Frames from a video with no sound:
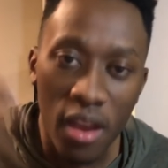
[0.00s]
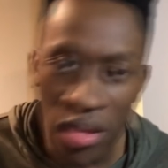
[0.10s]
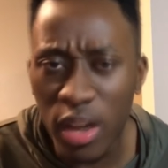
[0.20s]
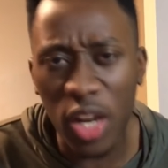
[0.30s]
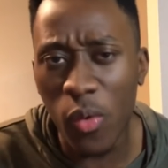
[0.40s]

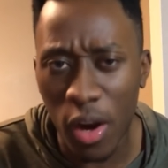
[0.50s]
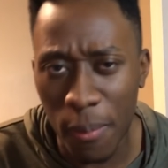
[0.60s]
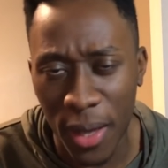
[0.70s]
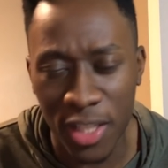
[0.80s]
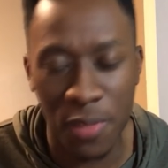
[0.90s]
They're going to want to
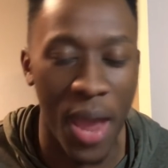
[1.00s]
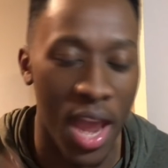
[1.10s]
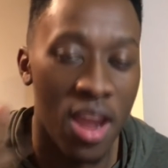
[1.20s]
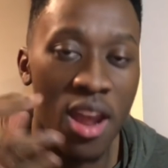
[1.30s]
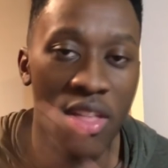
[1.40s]
bounce
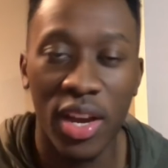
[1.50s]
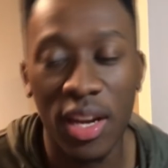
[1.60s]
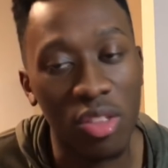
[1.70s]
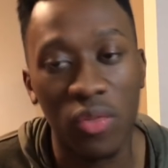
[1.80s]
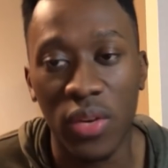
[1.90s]
back. They're going
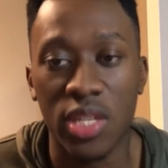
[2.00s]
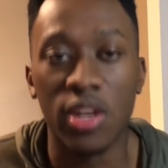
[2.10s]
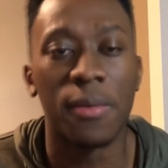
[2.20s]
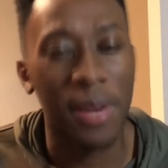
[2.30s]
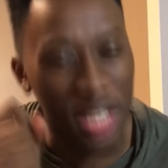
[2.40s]
to get the victory
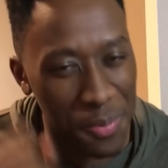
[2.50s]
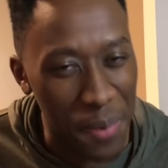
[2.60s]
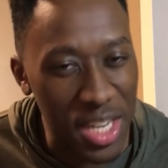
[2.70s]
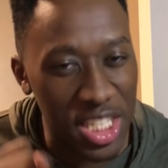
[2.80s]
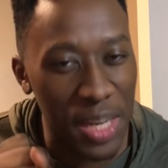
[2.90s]
here, but
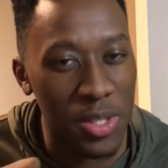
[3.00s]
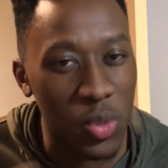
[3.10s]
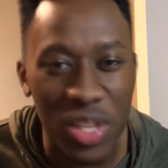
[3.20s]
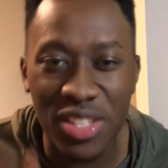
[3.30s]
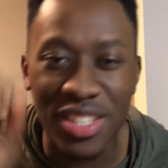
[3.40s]
expect
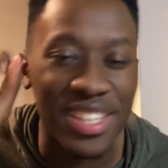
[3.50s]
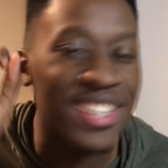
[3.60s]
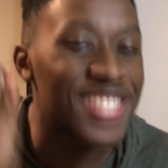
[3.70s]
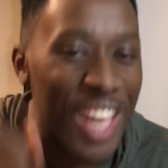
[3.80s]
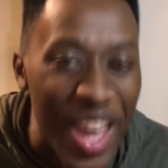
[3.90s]
Jameis Winston to
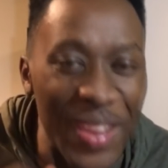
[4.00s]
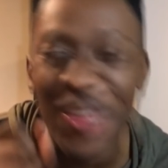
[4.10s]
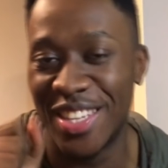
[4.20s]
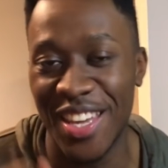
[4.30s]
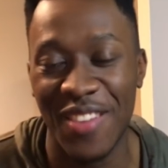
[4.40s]

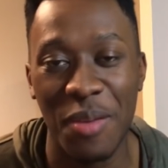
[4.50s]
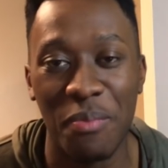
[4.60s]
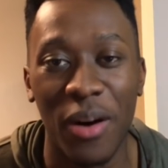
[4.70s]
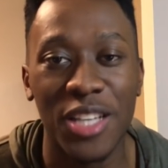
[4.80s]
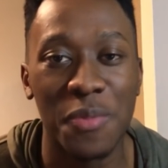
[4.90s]
continue to give the
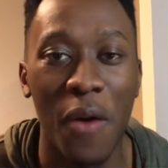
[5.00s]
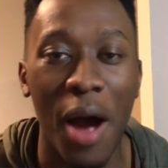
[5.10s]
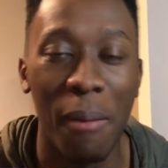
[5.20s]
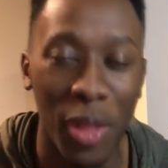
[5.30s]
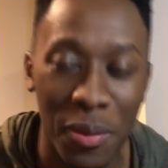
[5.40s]
Bucs
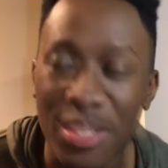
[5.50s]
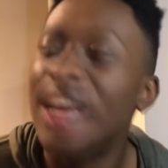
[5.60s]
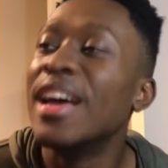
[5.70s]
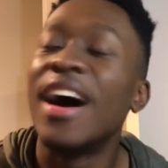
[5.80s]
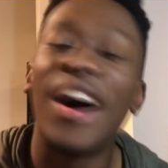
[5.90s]
problems
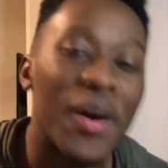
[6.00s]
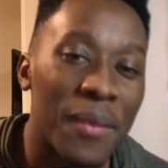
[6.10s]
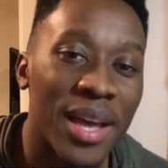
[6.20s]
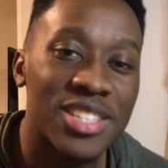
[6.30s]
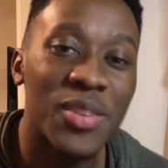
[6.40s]

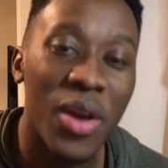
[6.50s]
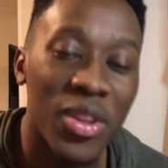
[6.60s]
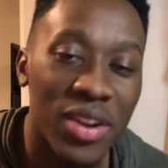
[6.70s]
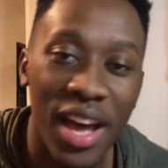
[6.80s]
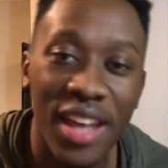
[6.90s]
as to
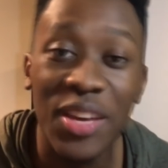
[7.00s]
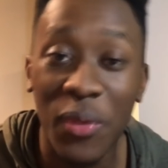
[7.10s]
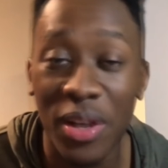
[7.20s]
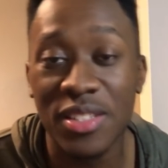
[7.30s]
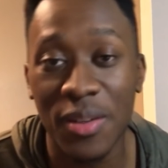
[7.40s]
whether or not he
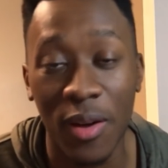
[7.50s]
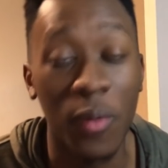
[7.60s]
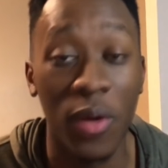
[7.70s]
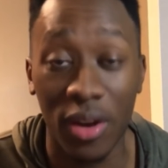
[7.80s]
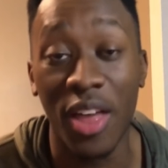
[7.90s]
wants to, or
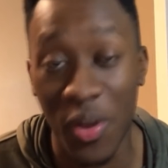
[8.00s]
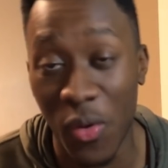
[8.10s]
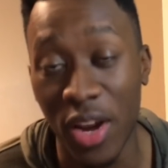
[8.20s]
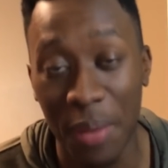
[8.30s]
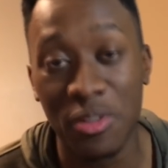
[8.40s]
whether or not they
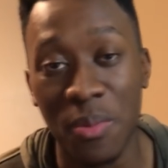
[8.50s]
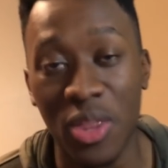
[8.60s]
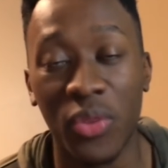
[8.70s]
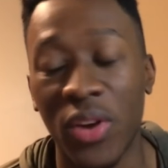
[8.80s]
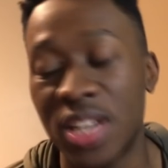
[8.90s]
want him to be
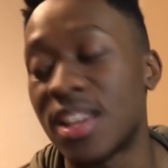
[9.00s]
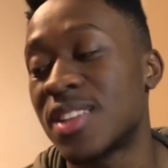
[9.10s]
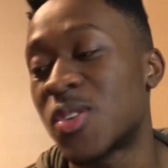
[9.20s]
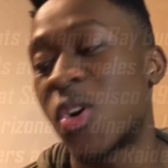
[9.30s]
the franchise